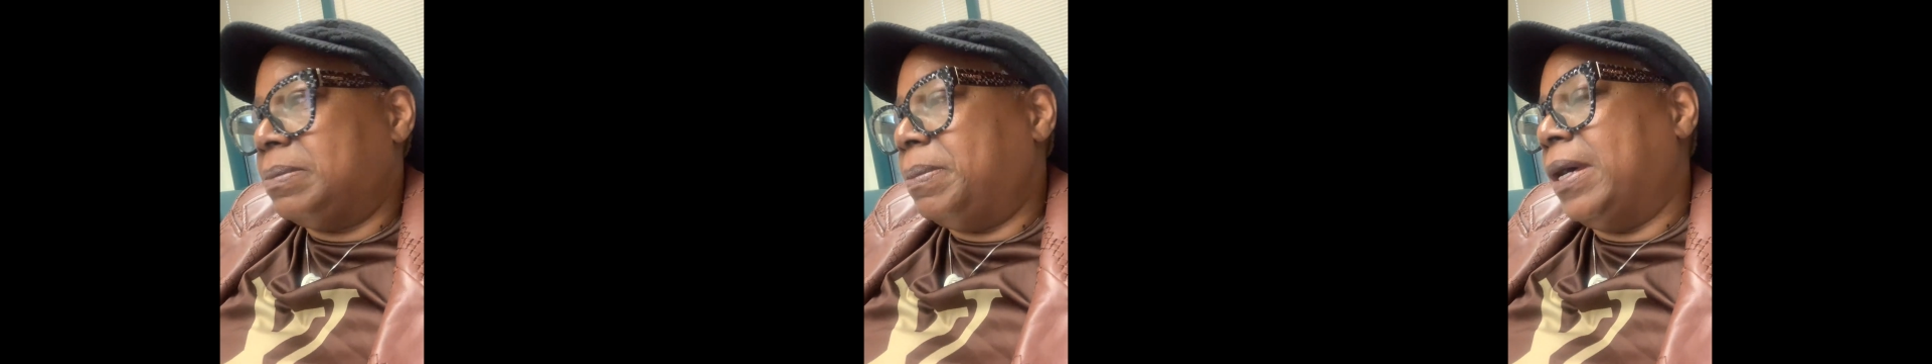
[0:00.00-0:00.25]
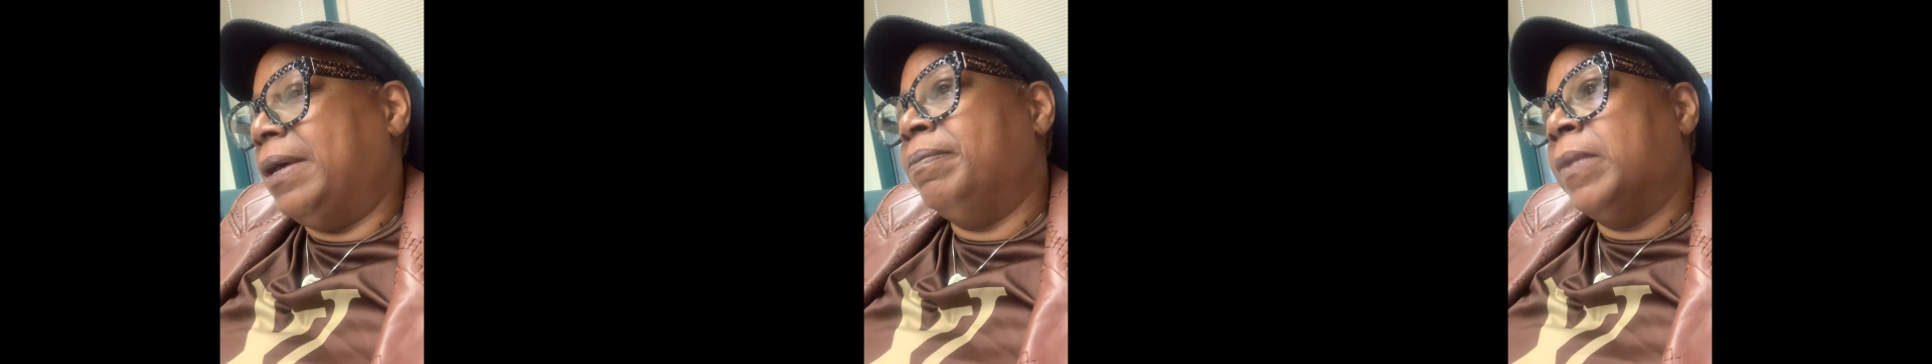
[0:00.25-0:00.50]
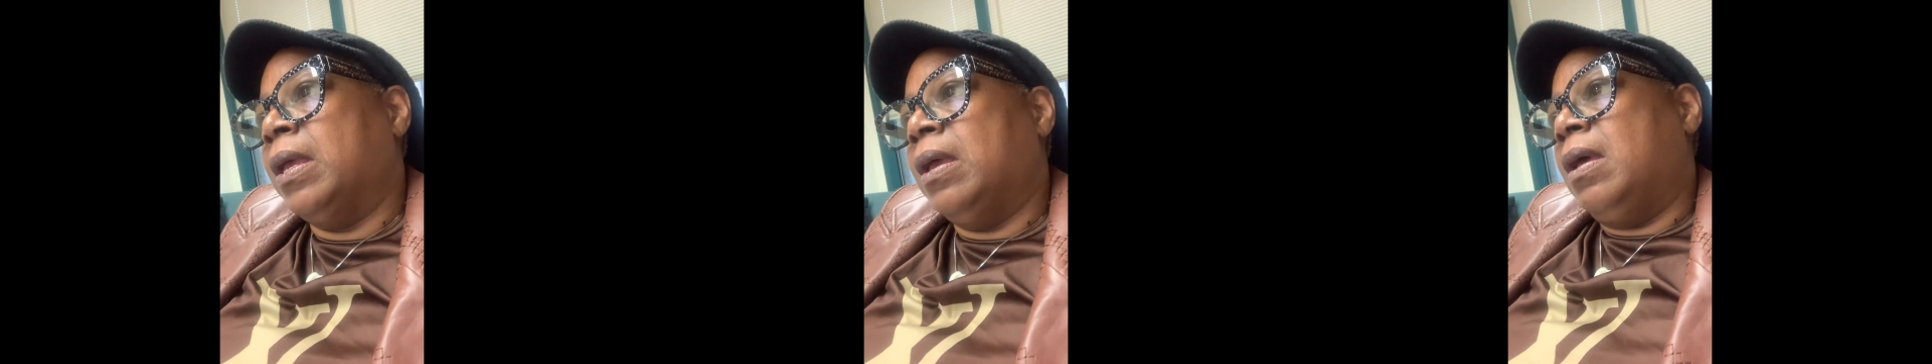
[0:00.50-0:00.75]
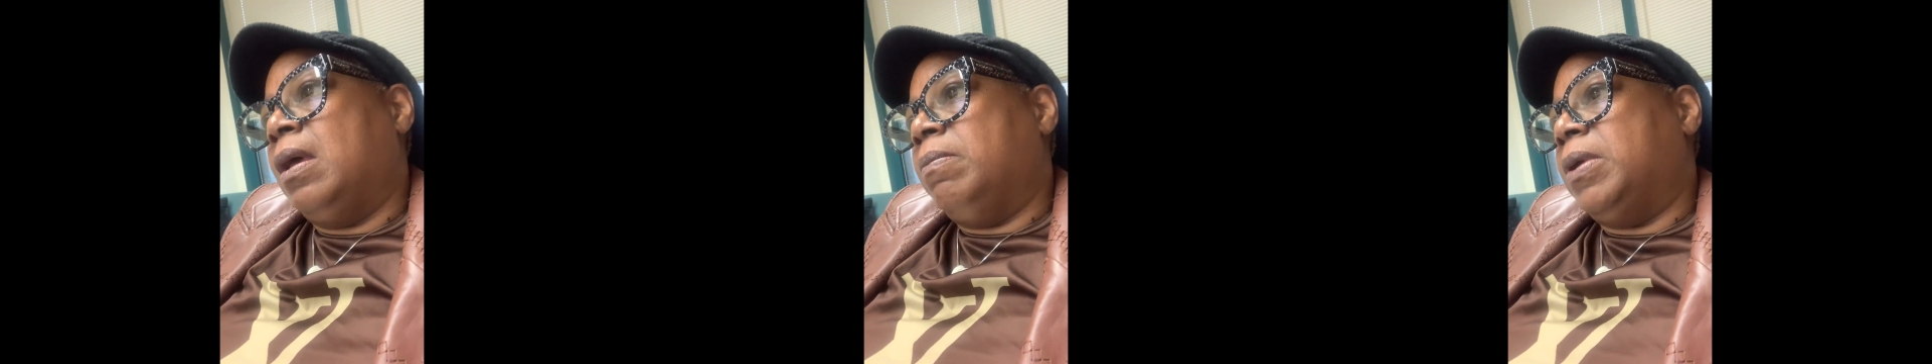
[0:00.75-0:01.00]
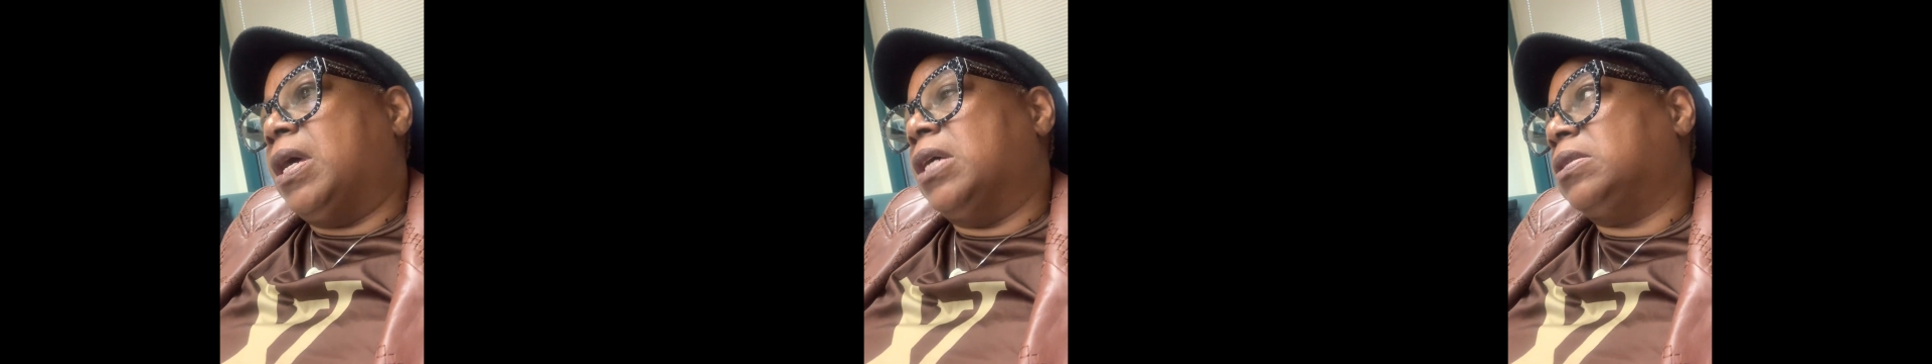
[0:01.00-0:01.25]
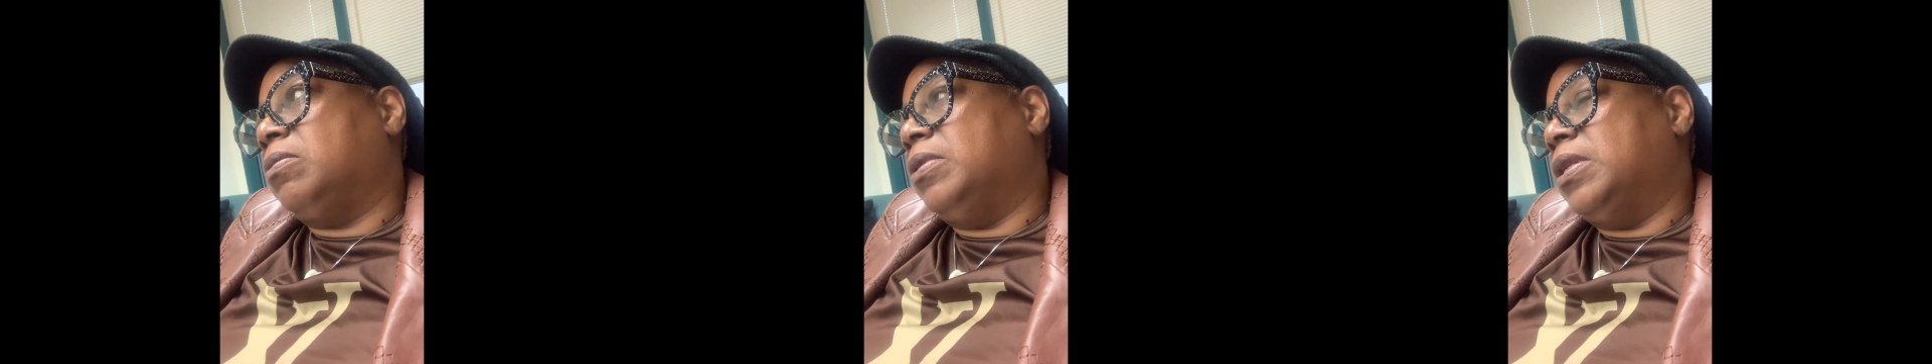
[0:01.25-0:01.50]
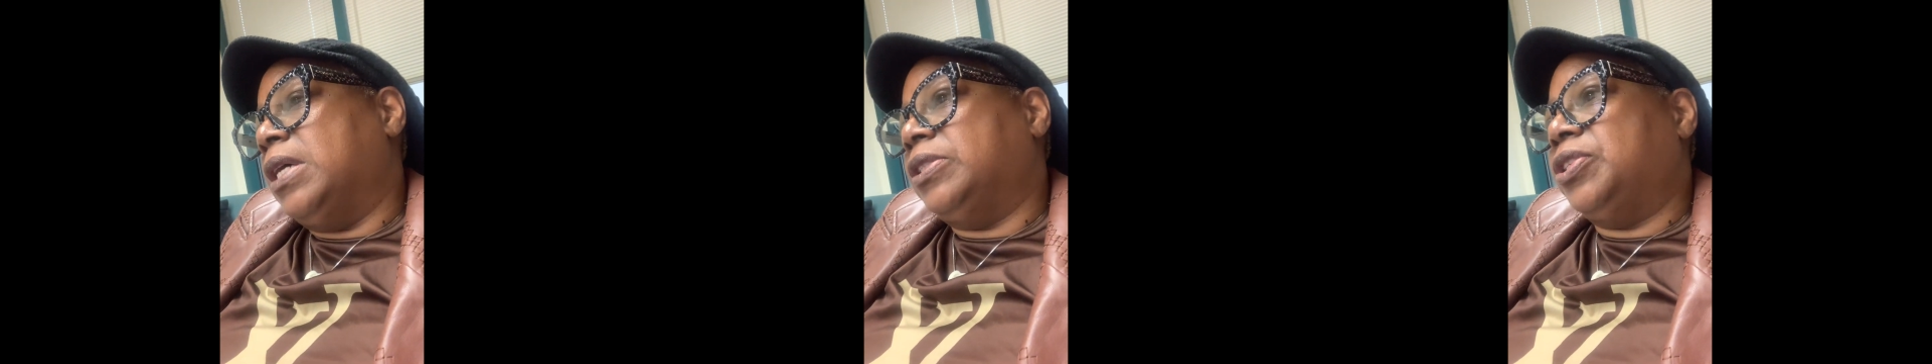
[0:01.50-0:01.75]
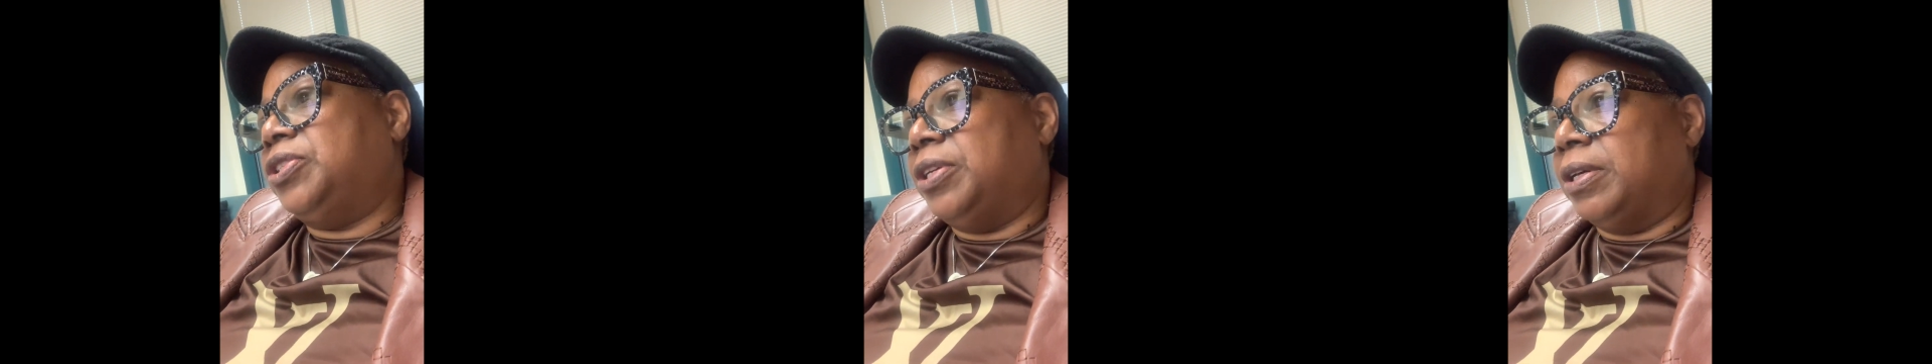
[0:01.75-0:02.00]
But because of the
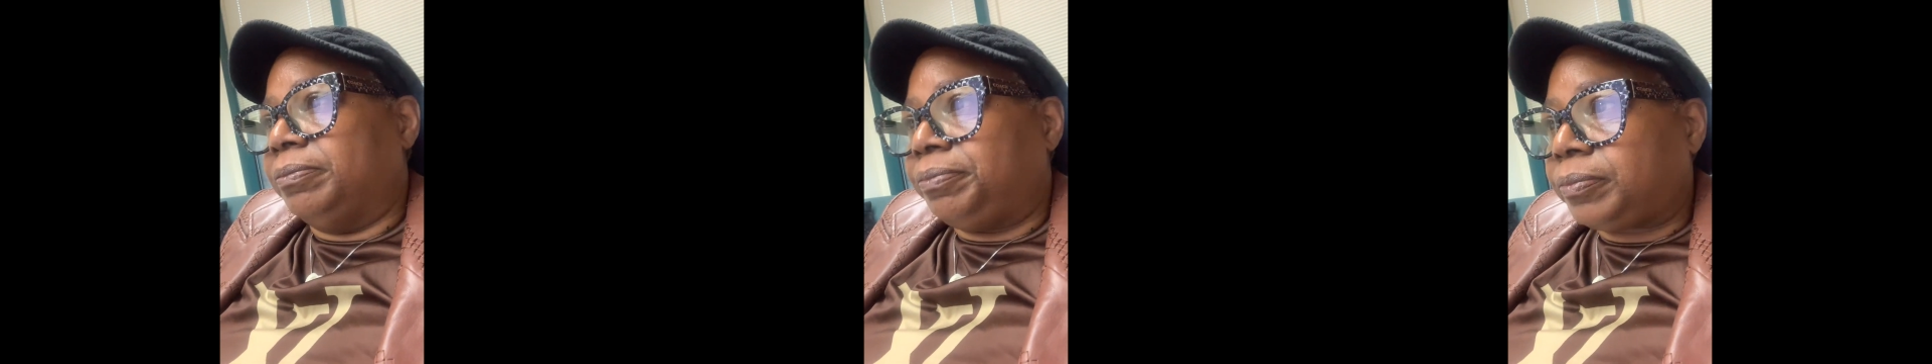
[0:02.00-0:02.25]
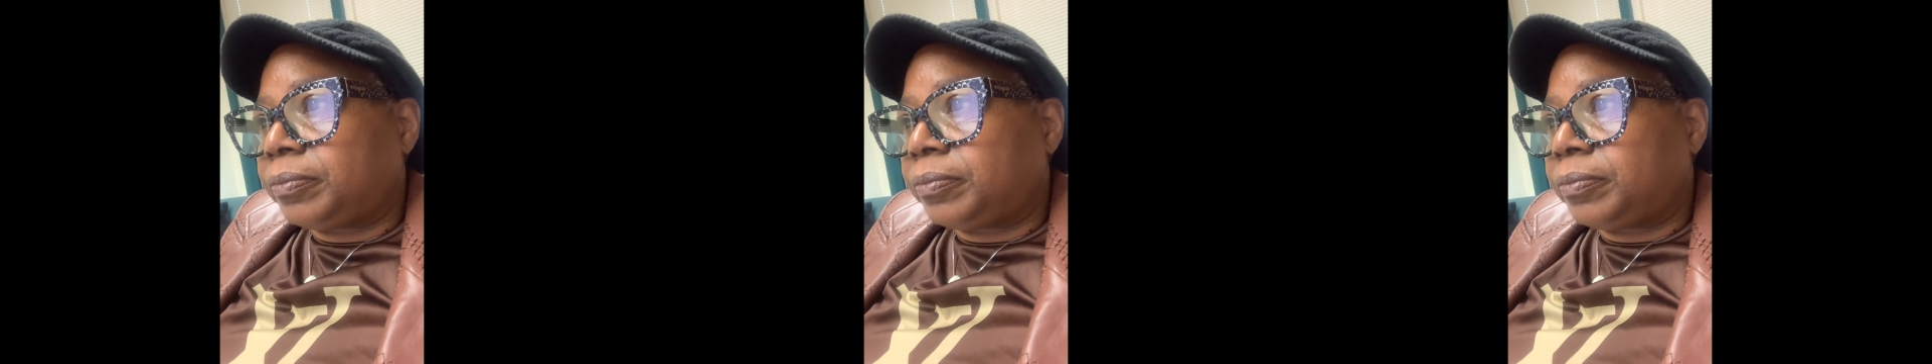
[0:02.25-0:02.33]
relationship